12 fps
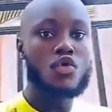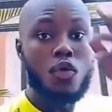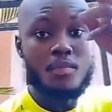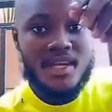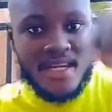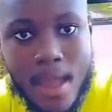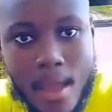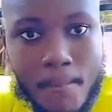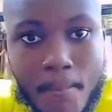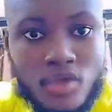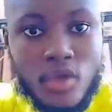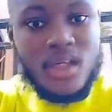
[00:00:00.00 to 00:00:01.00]
Ukumi,
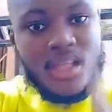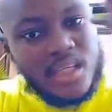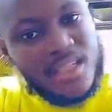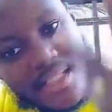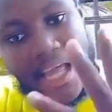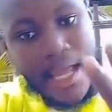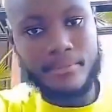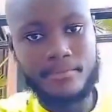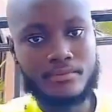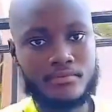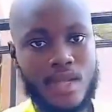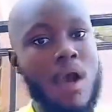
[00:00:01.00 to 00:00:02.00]
mess up solitary this
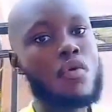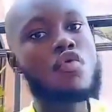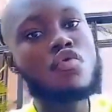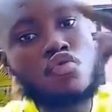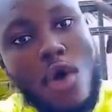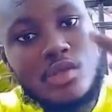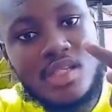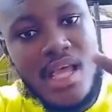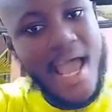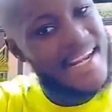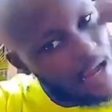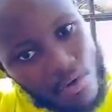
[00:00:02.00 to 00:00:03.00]
time. I will
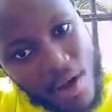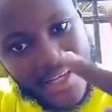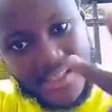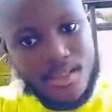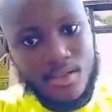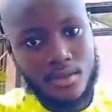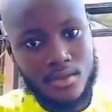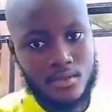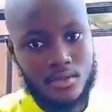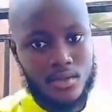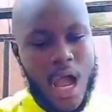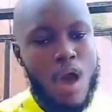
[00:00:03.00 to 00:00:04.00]
rose and arise.
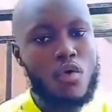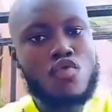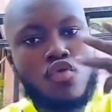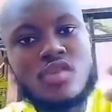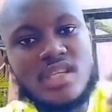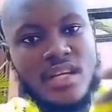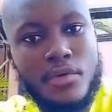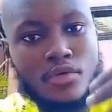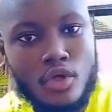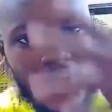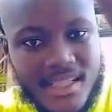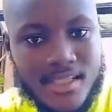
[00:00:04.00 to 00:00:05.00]
I will rose and
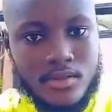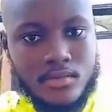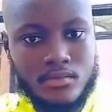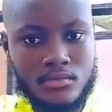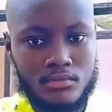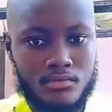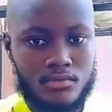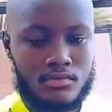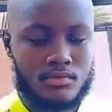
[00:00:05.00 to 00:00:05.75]
resurrect.